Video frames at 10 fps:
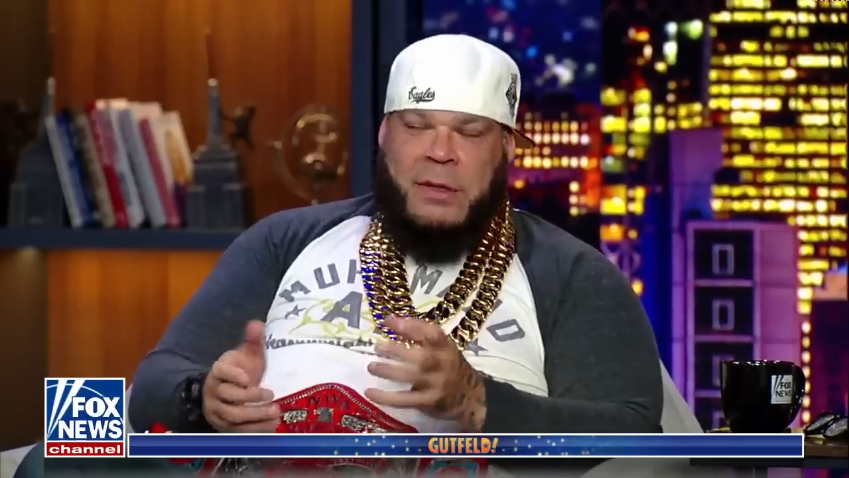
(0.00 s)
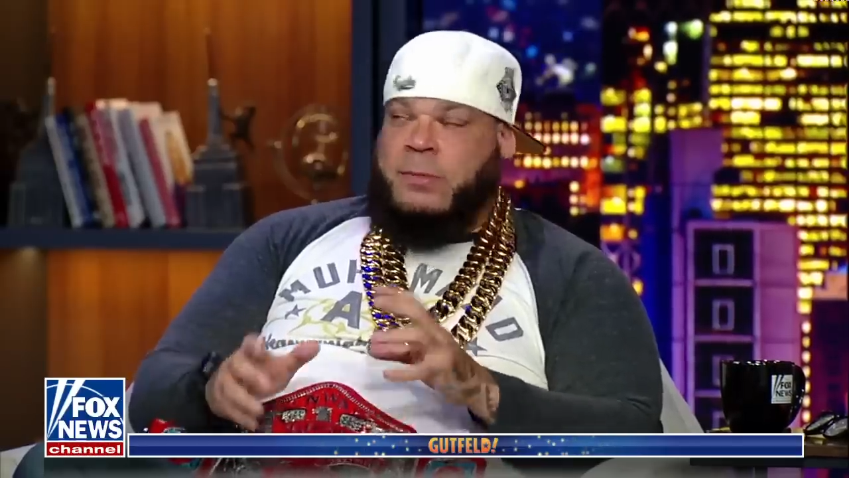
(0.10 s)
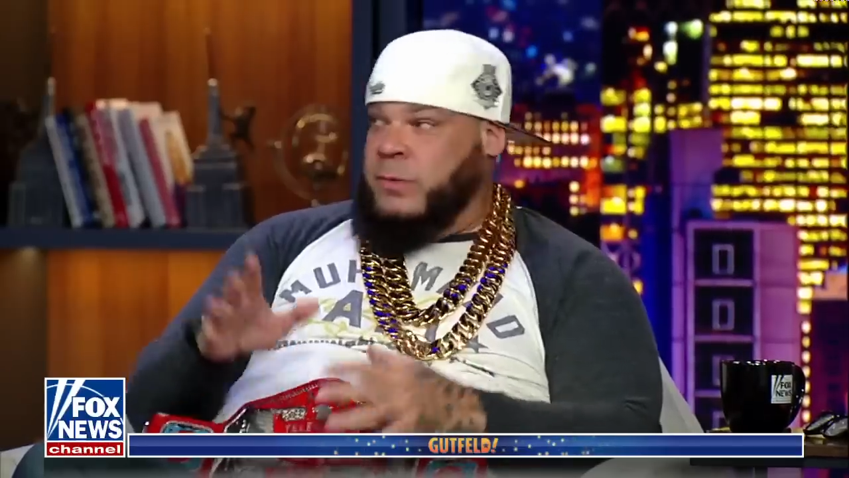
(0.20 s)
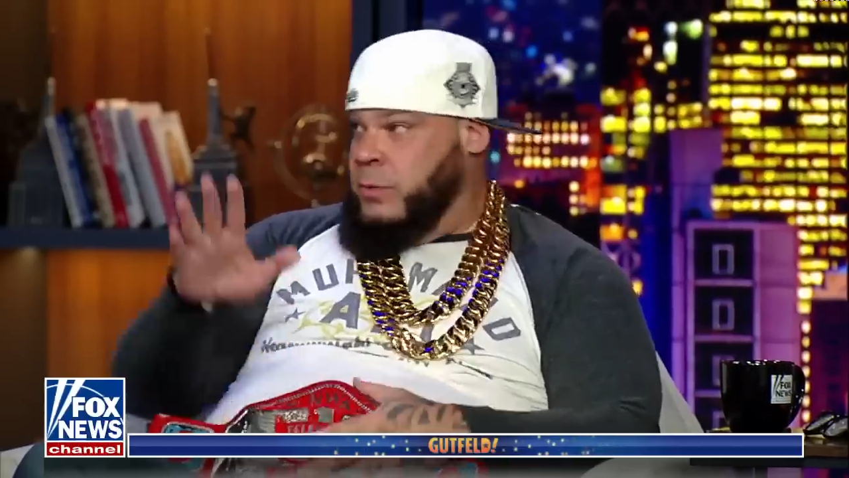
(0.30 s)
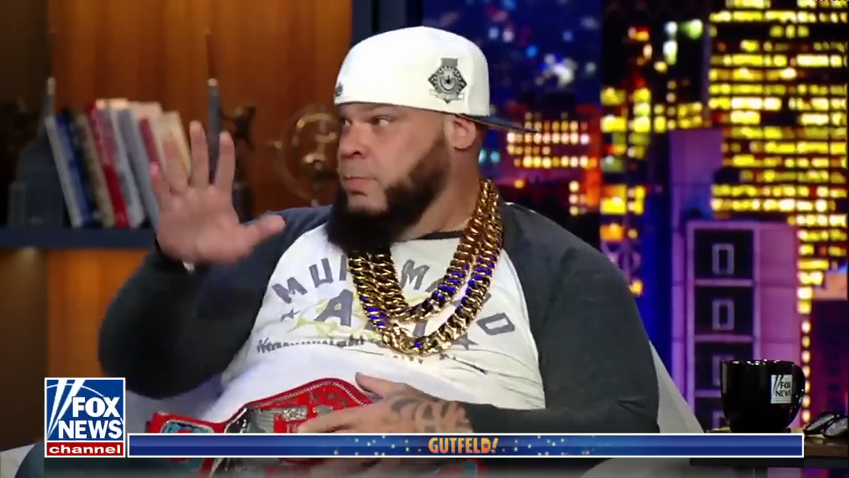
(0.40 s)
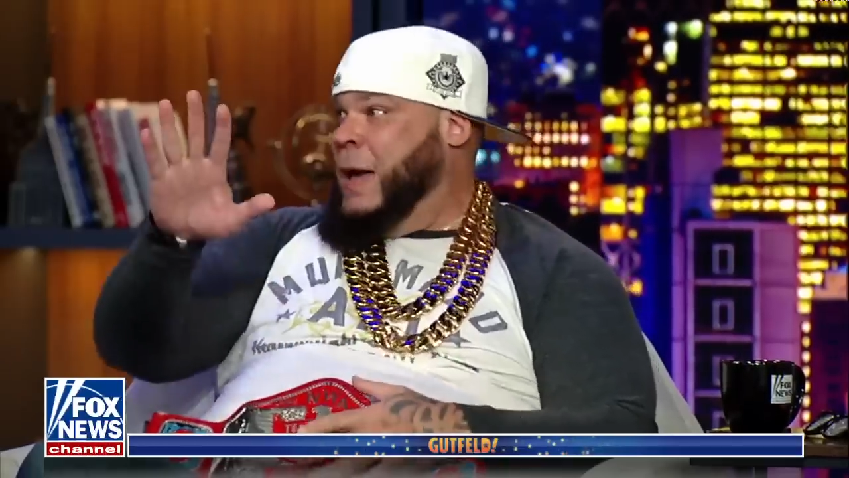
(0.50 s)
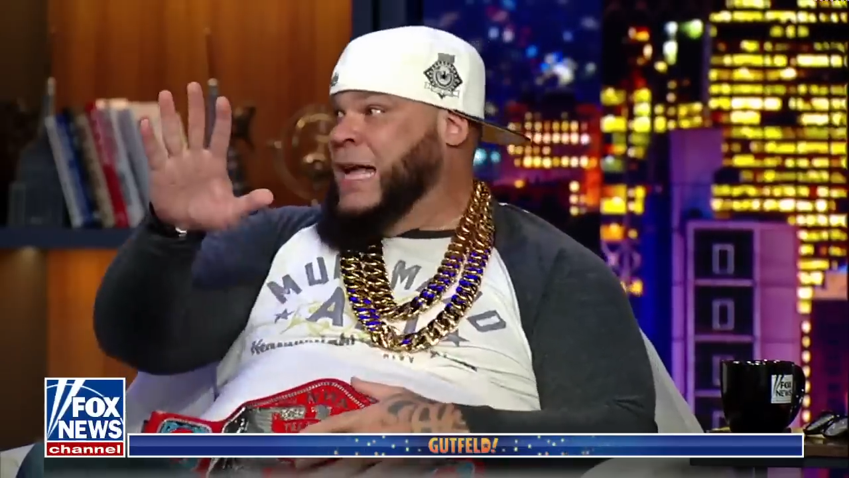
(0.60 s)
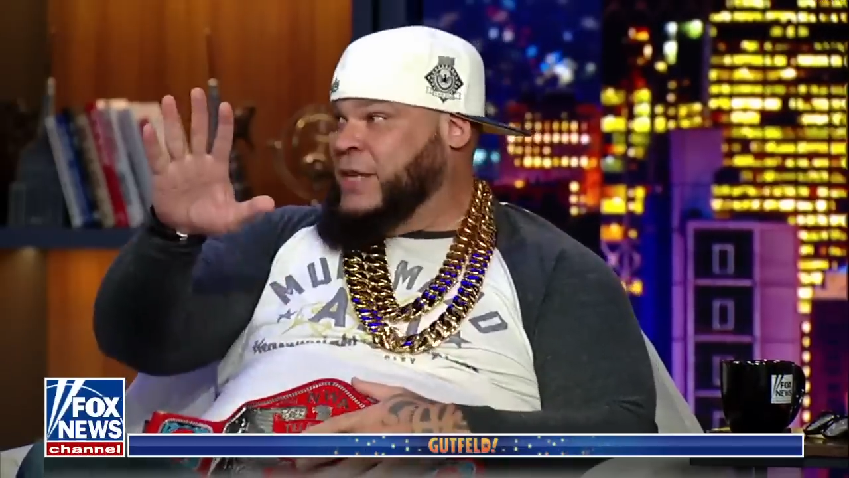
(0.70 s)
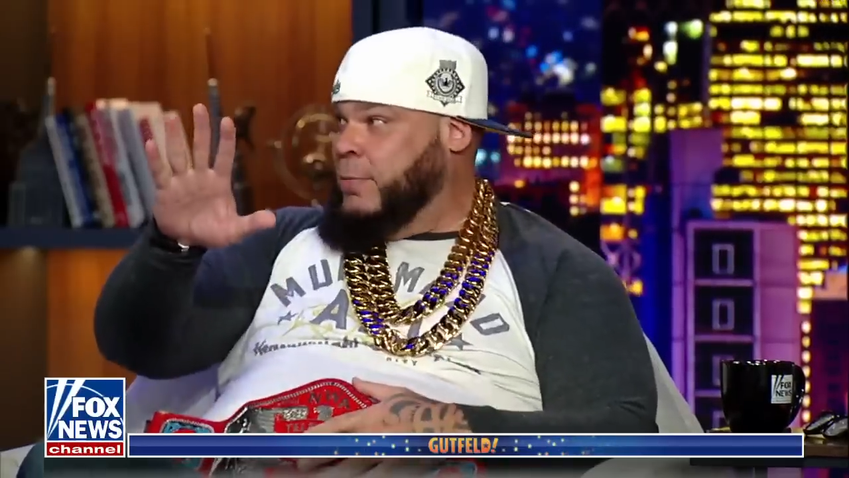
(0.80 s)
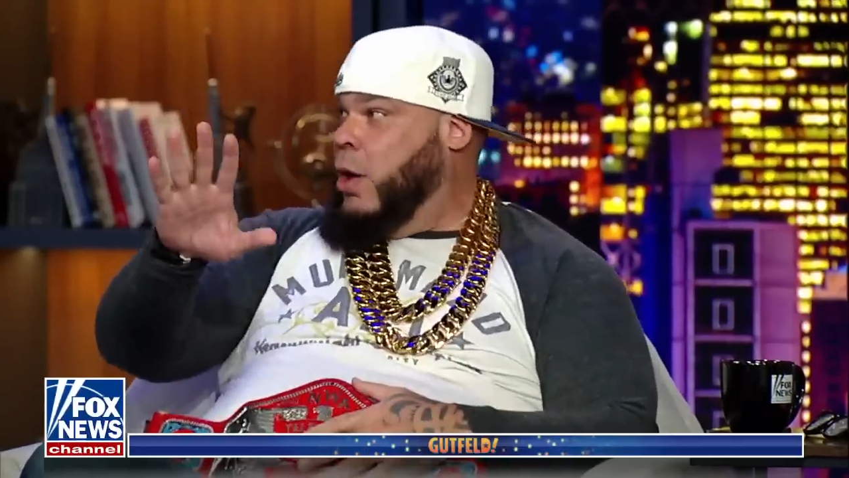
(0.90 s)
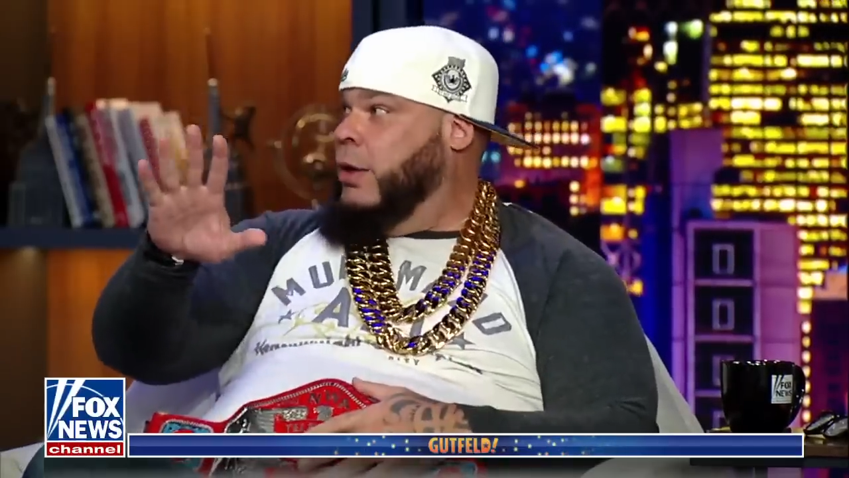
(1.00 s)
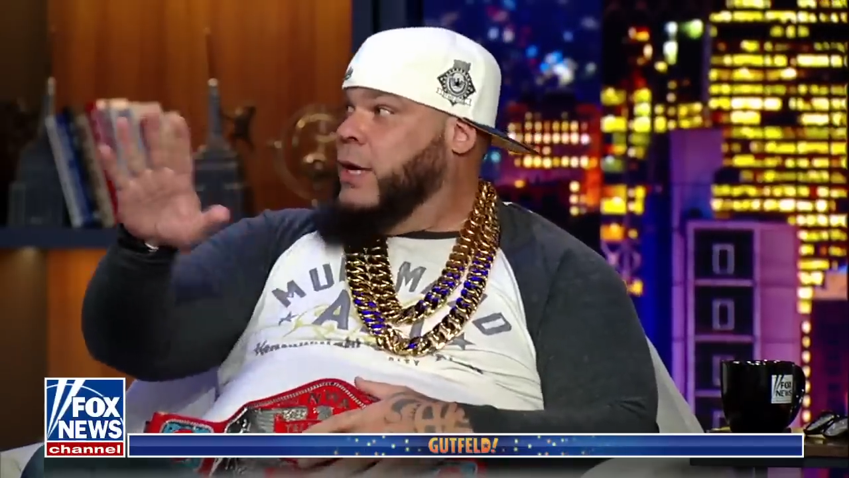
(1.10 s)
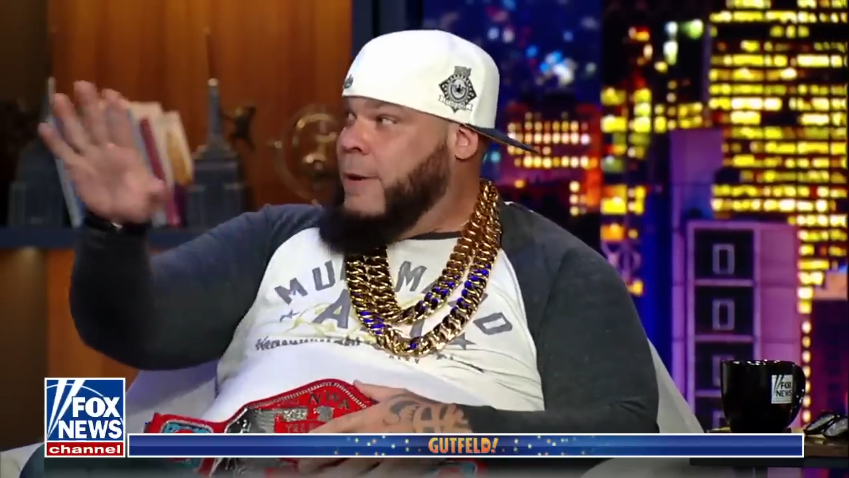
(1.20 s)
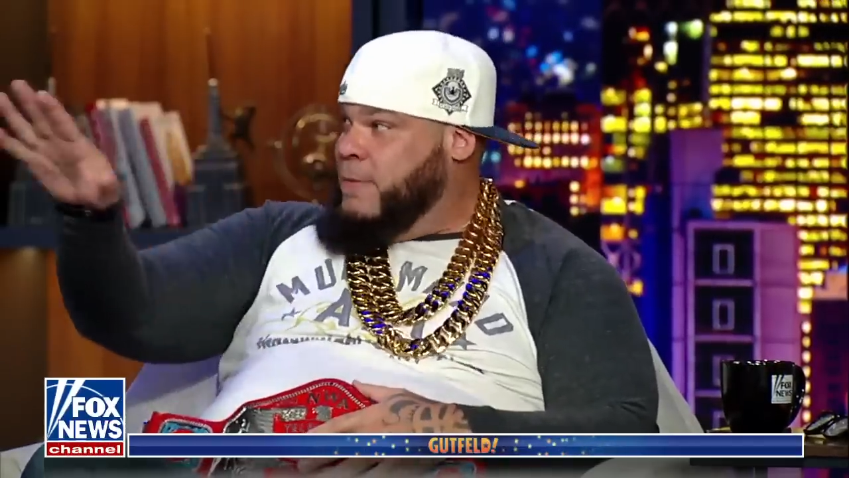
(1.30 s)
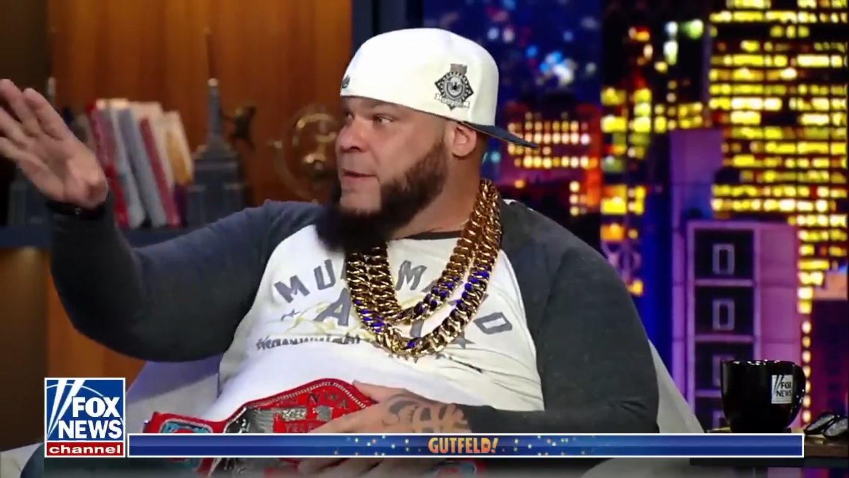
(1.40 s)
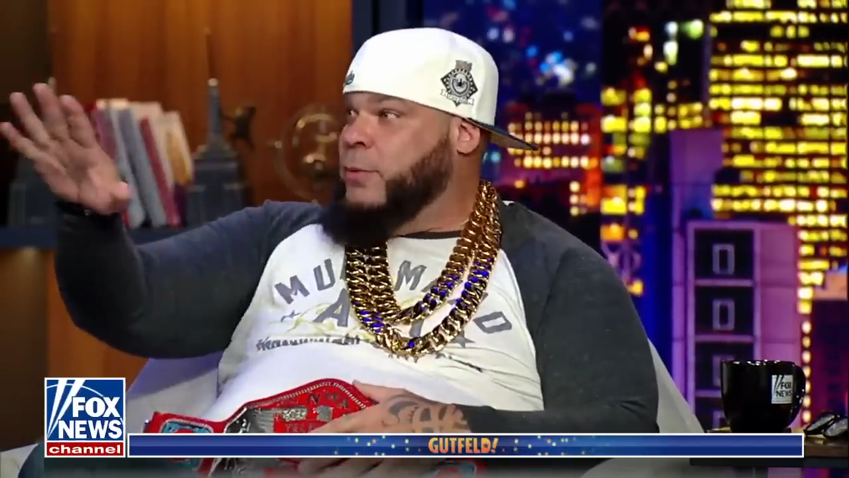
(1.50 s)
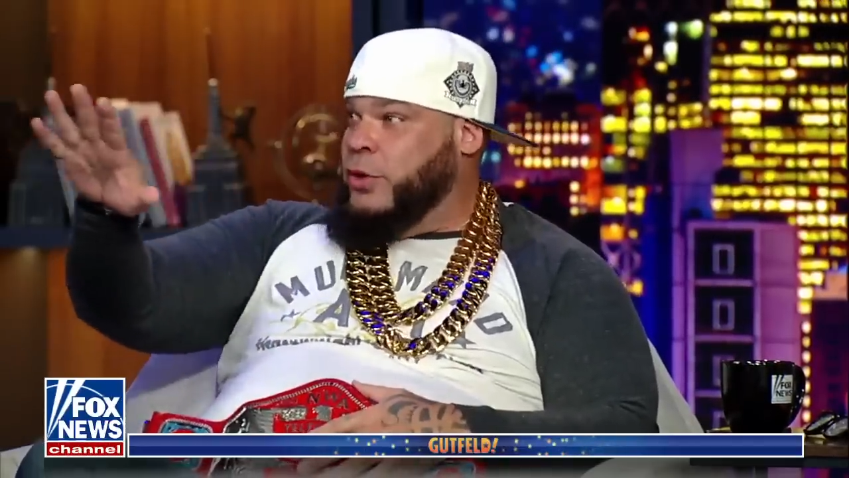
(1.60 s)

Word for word: Um, basketball, people